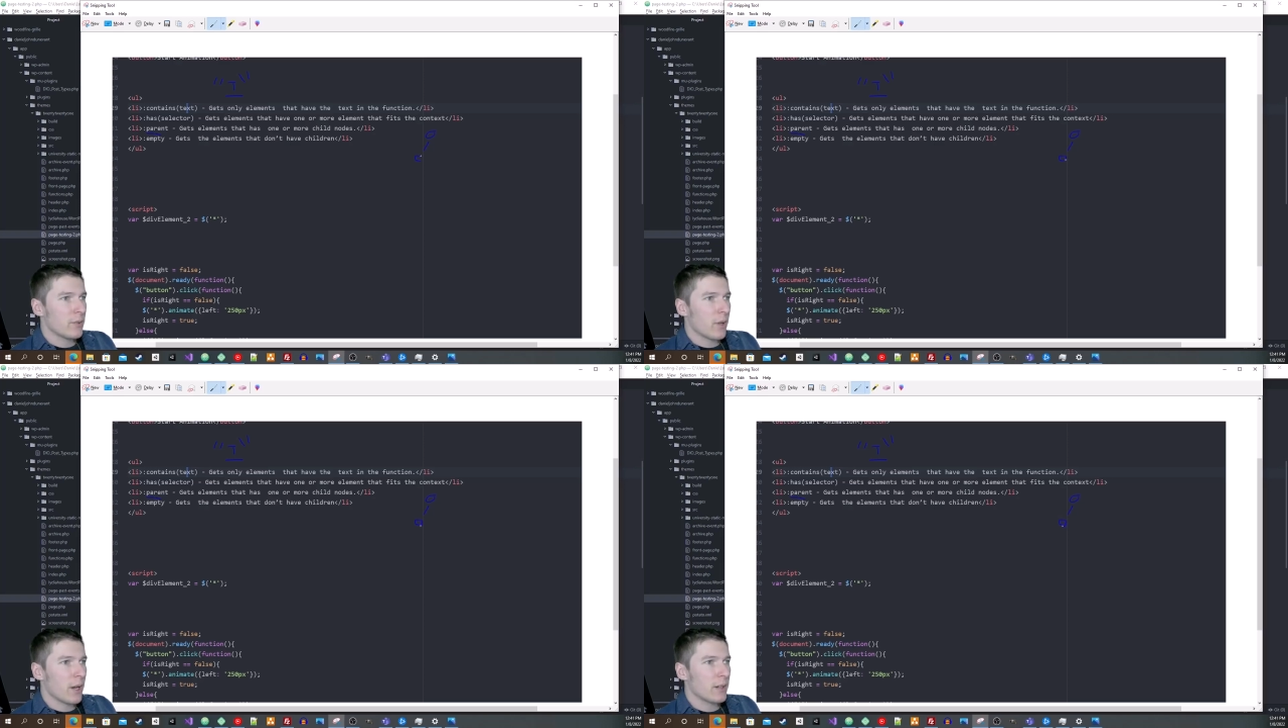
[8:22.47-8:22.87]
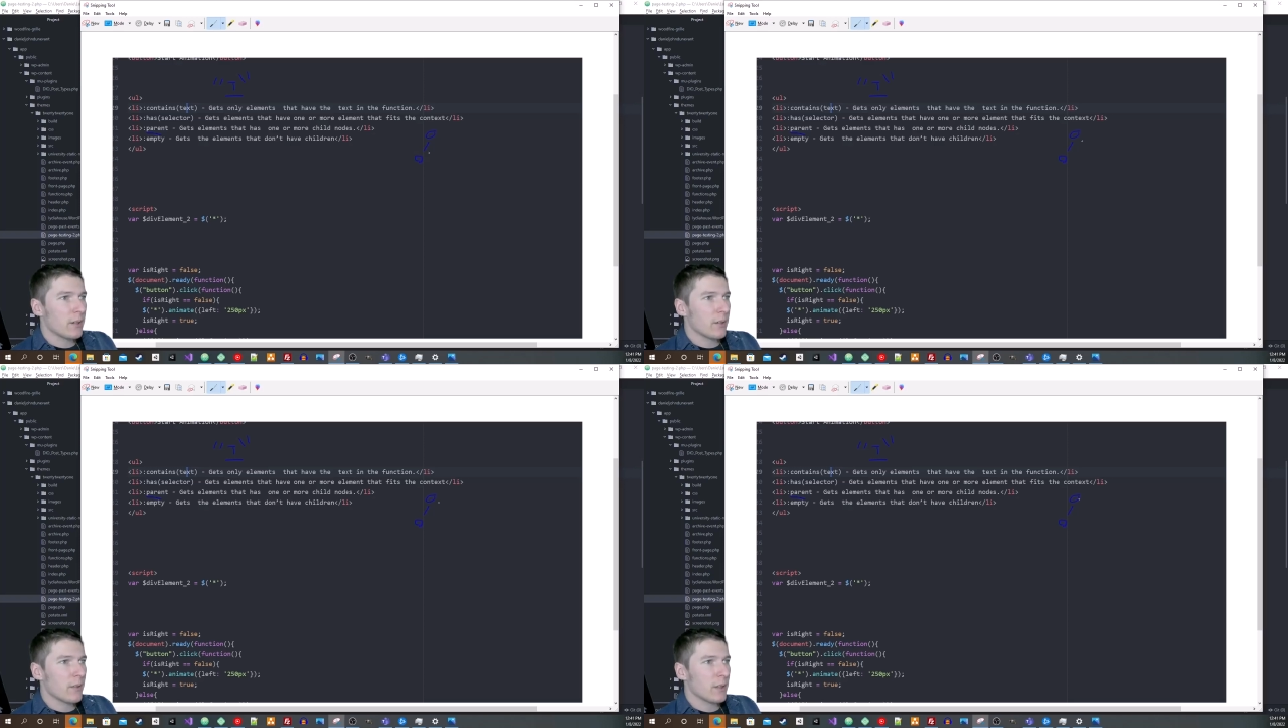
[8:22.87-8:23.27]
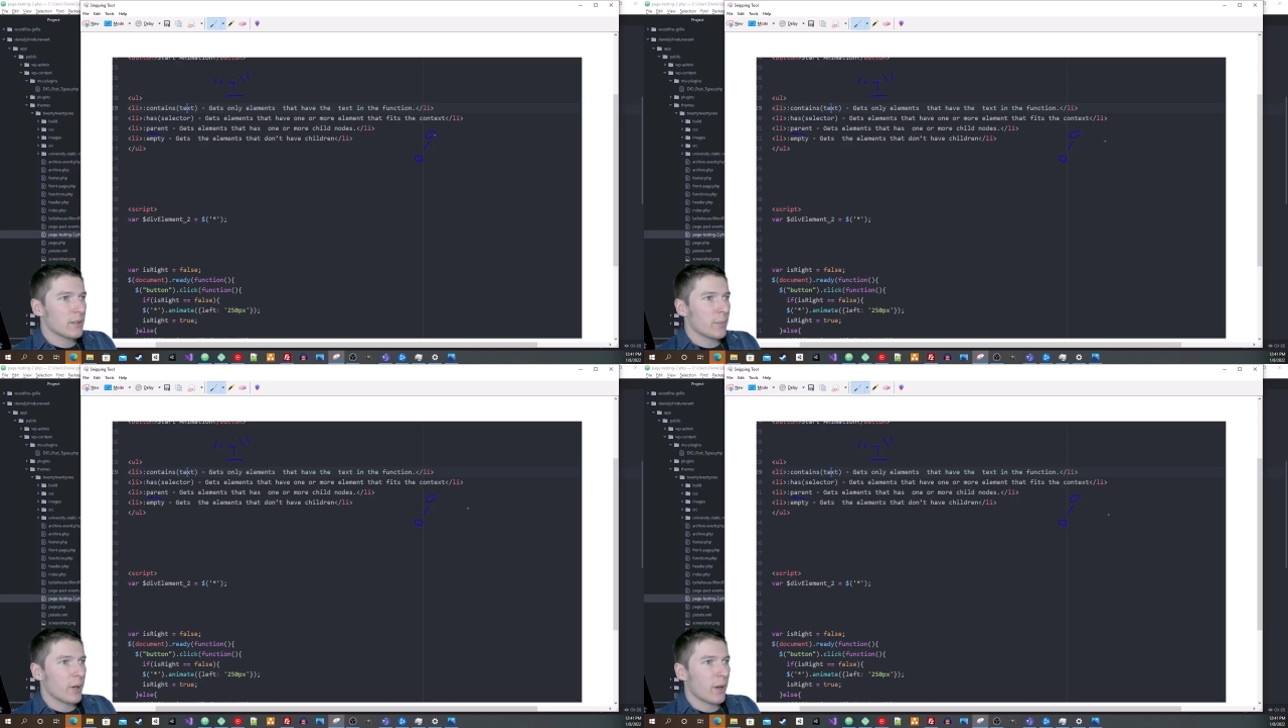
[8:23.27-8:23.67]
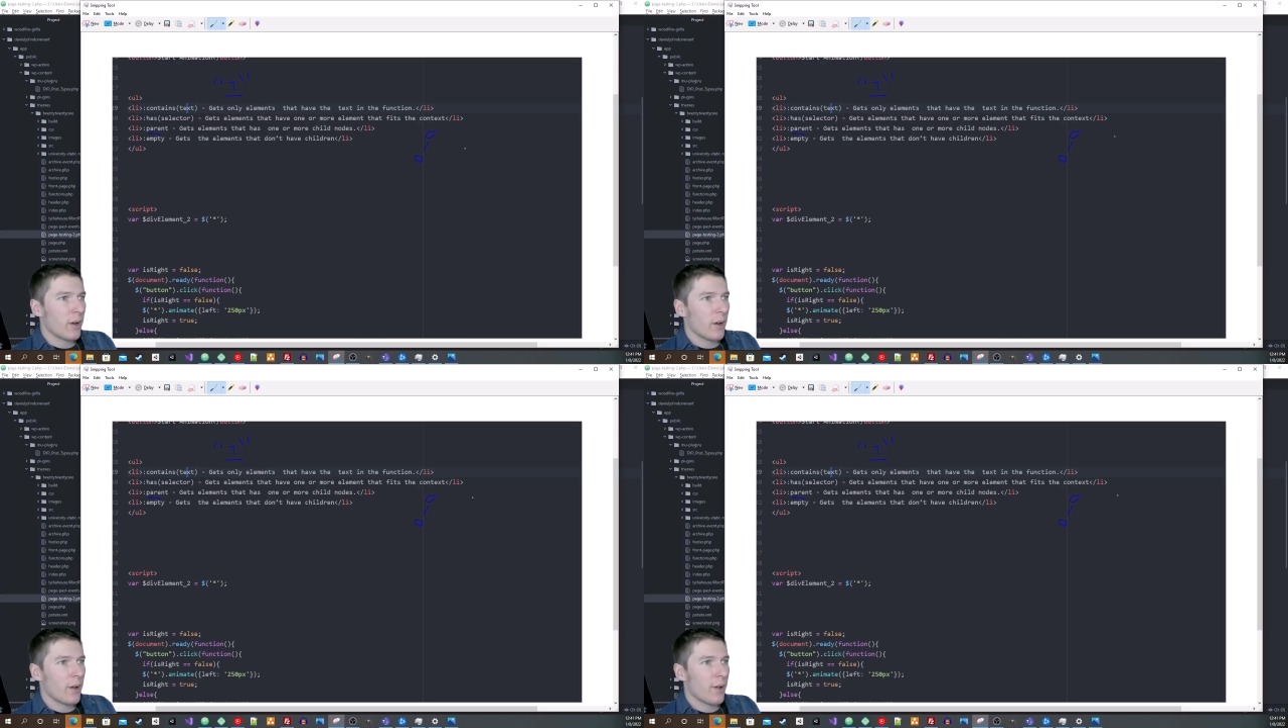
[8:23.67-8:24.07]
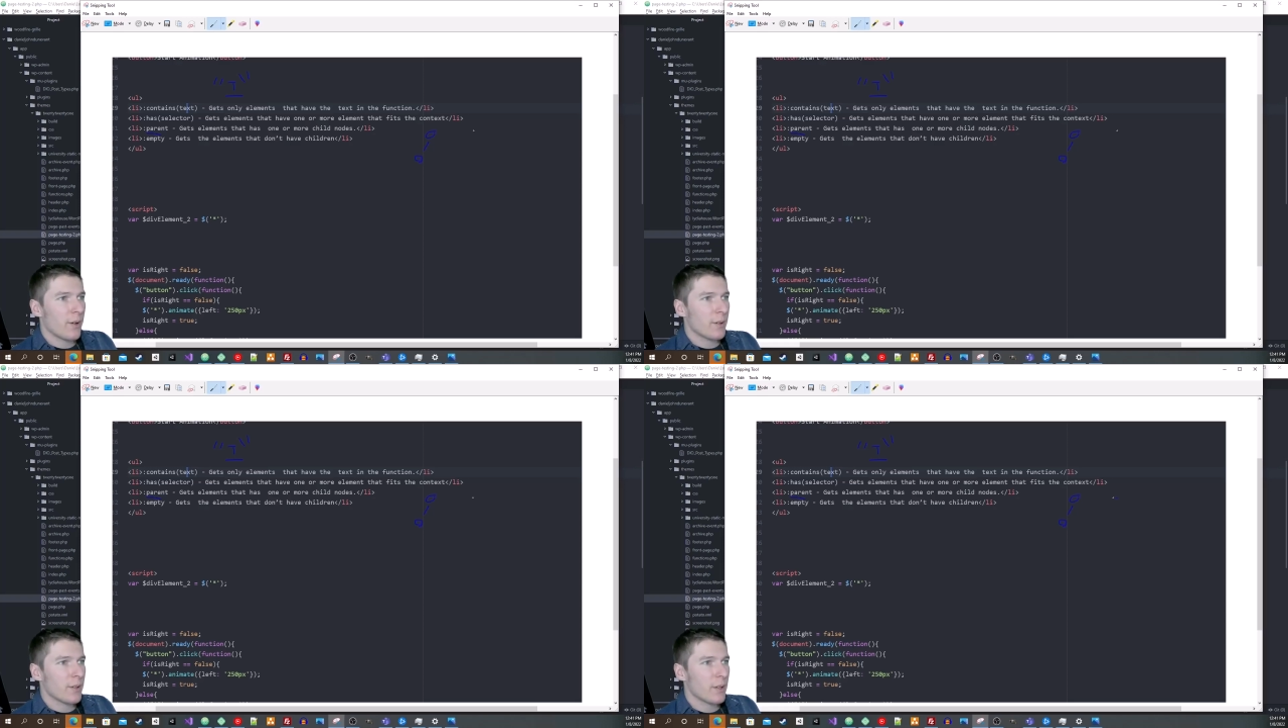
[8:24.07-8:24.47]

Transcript: right here. That's a parent.